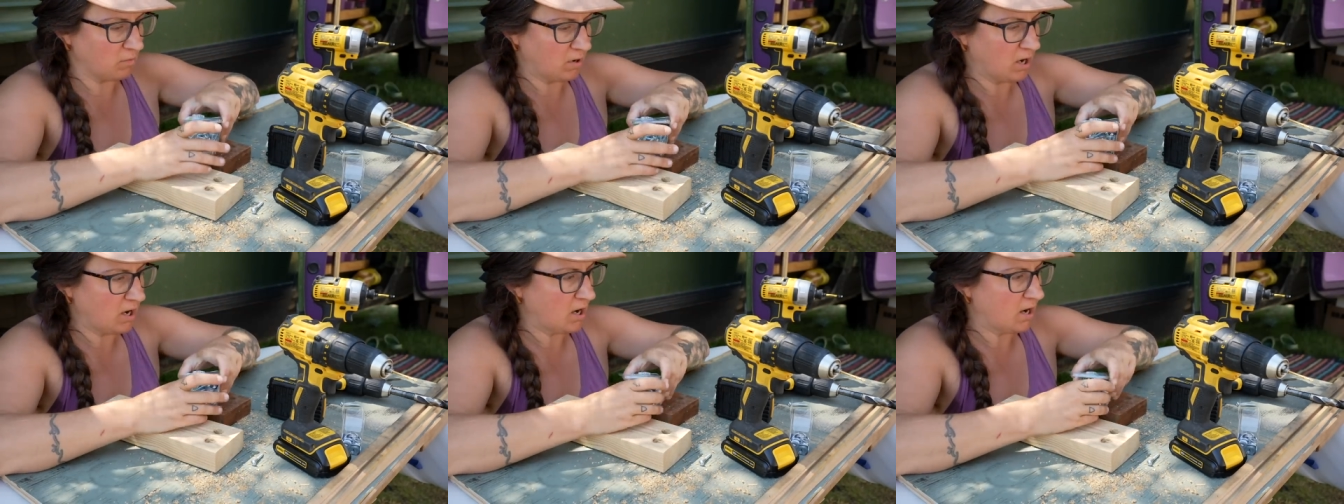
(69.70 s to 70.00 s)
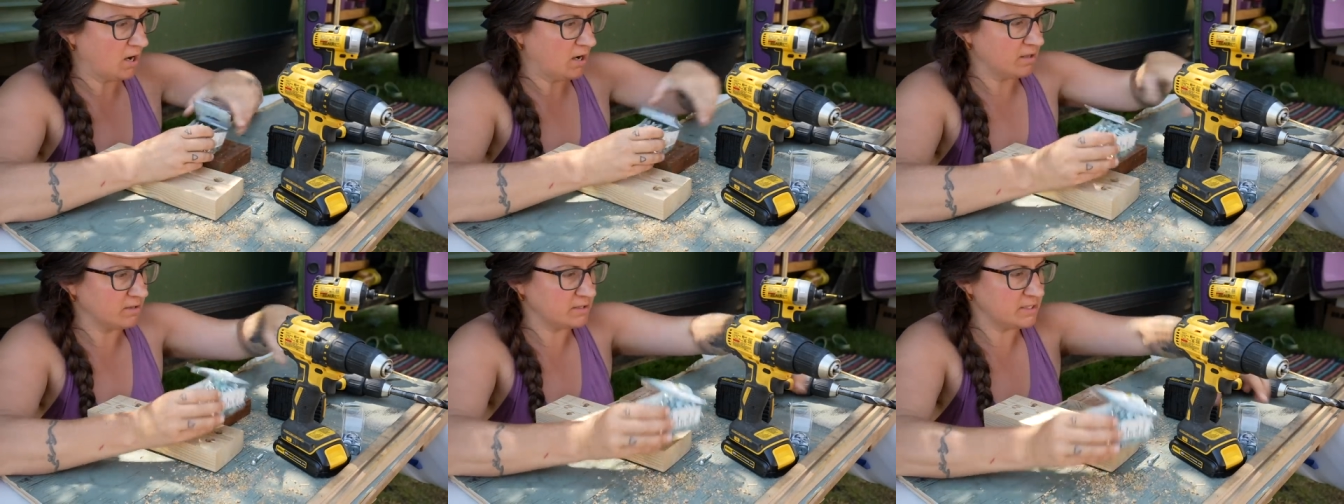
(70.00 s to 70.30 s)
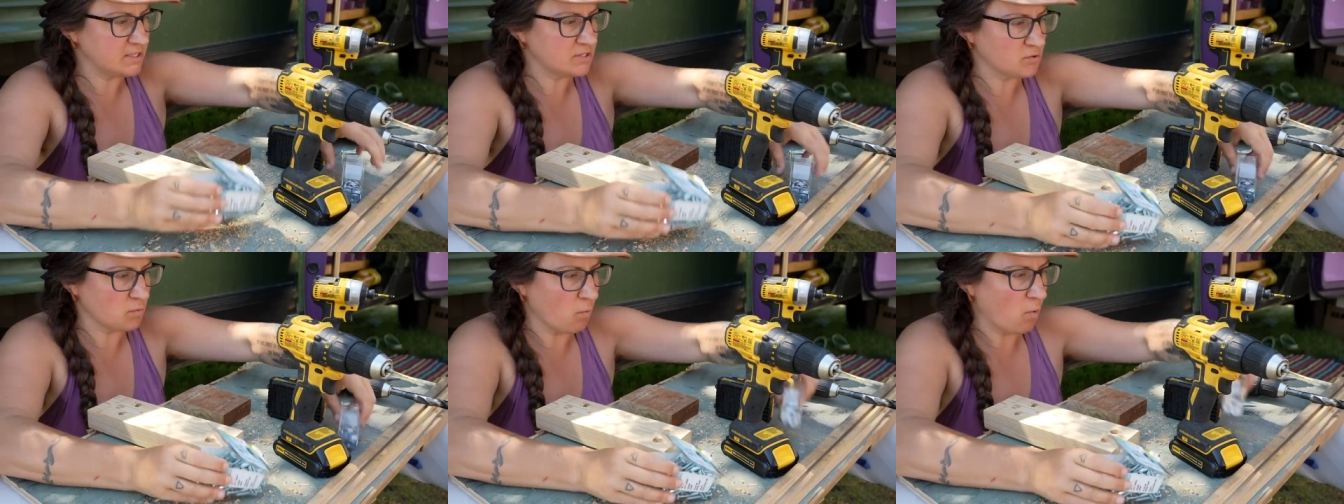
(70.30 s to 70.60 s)
uh,
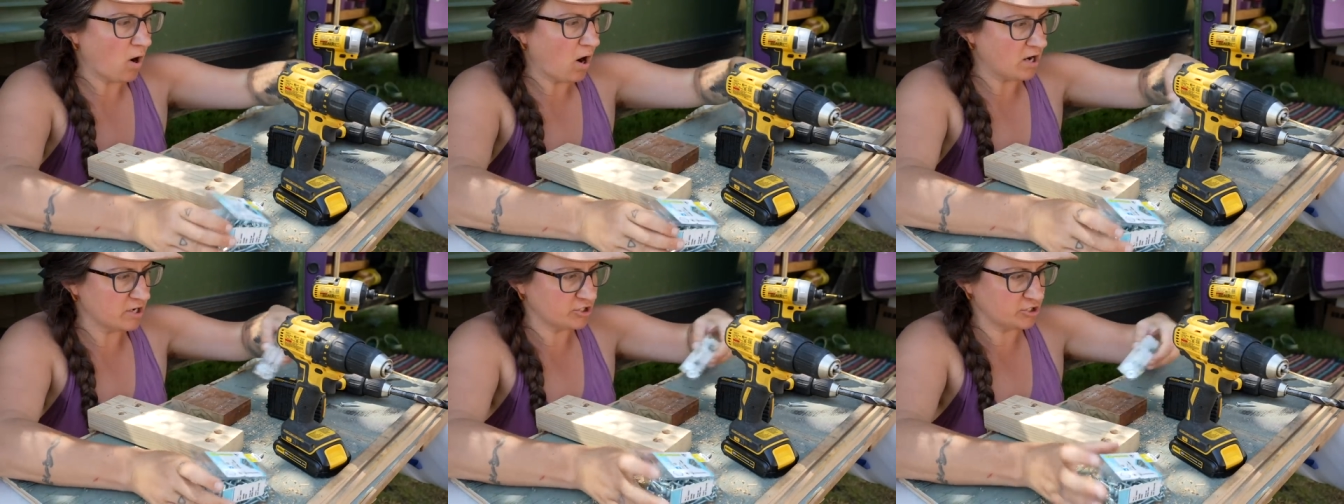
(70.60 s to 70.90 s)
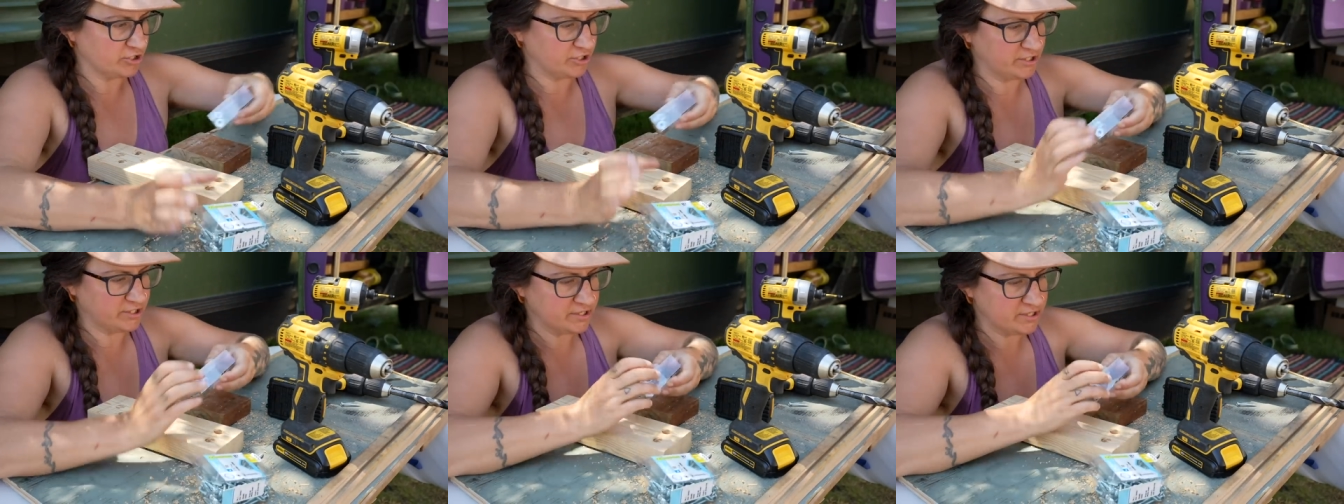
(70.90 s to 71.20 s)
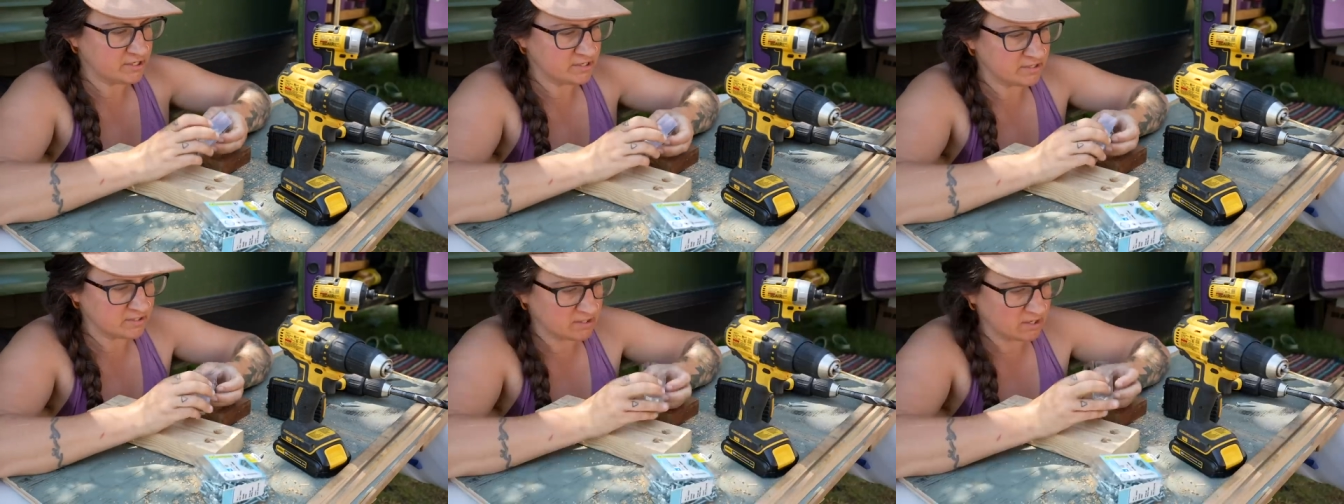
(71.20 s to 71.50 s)
these
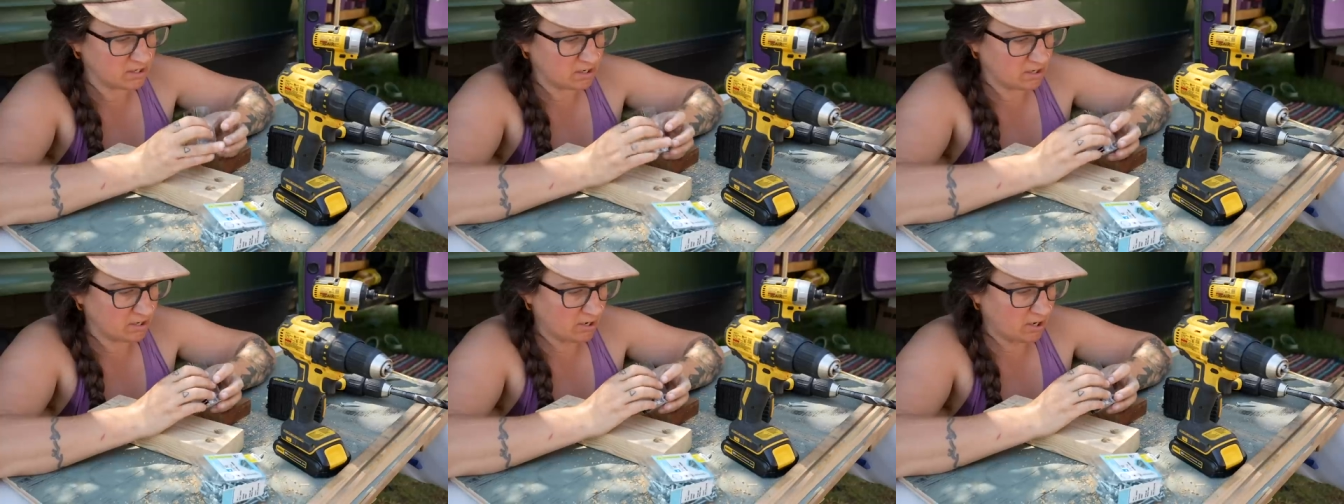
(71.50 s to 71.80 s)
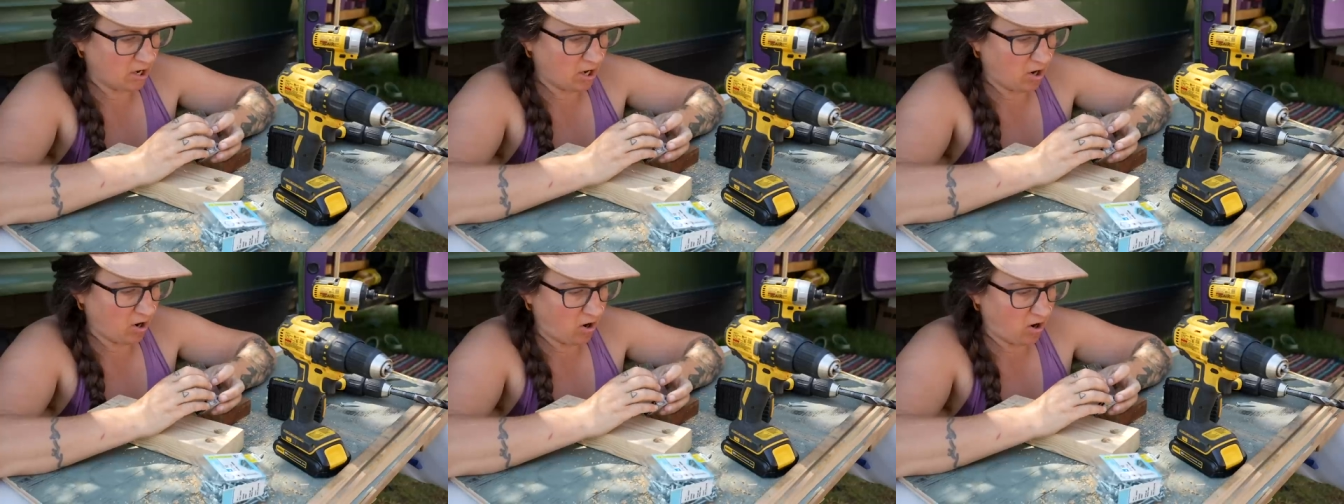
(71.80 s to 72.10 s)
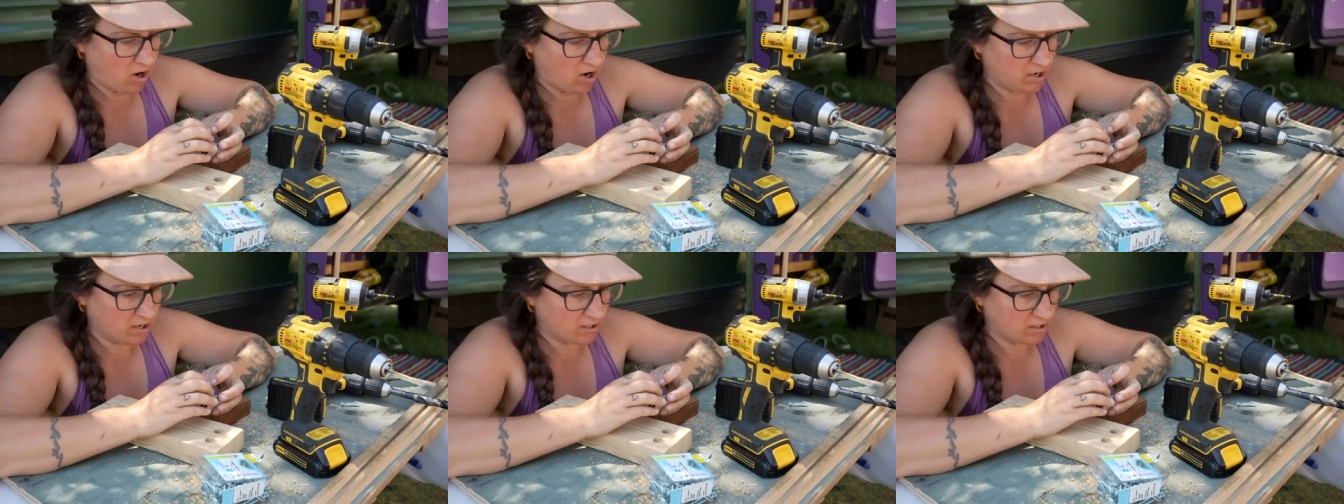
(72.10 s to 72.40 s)
washers
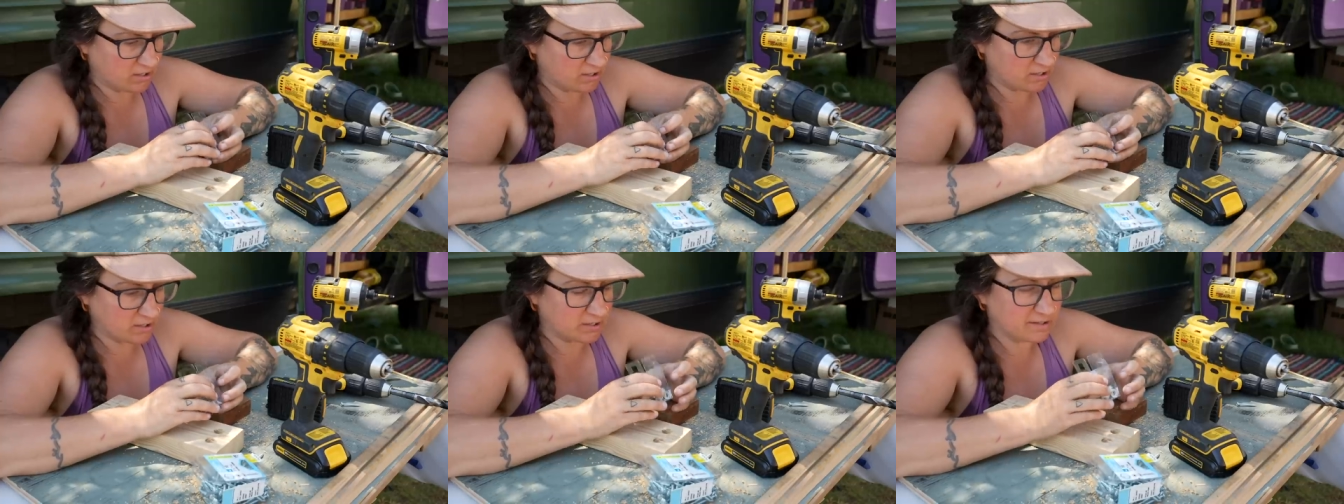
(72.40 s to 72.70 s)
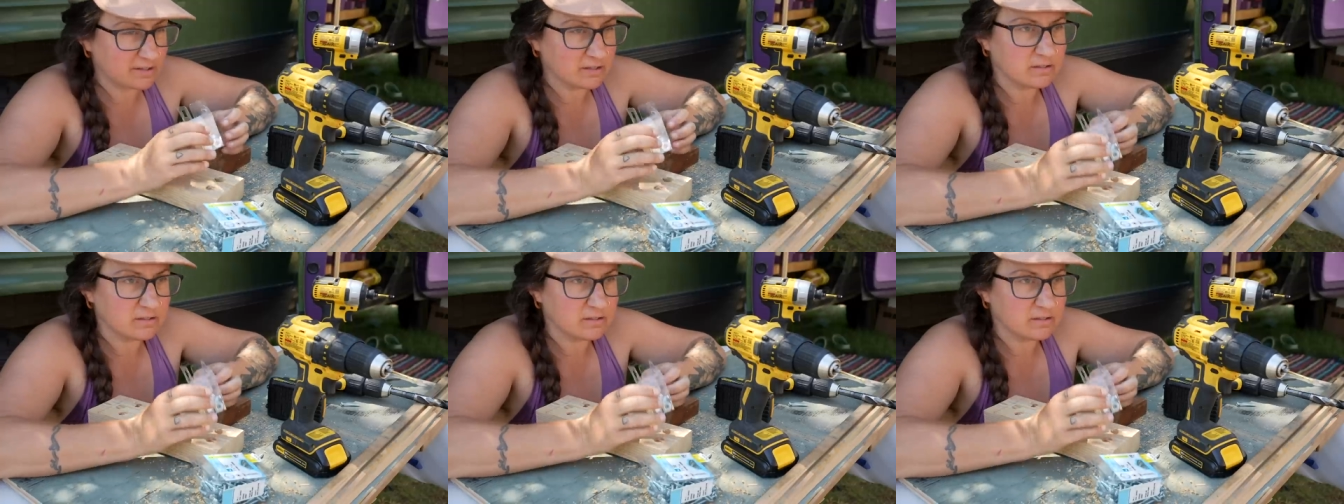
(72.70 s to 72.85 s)
are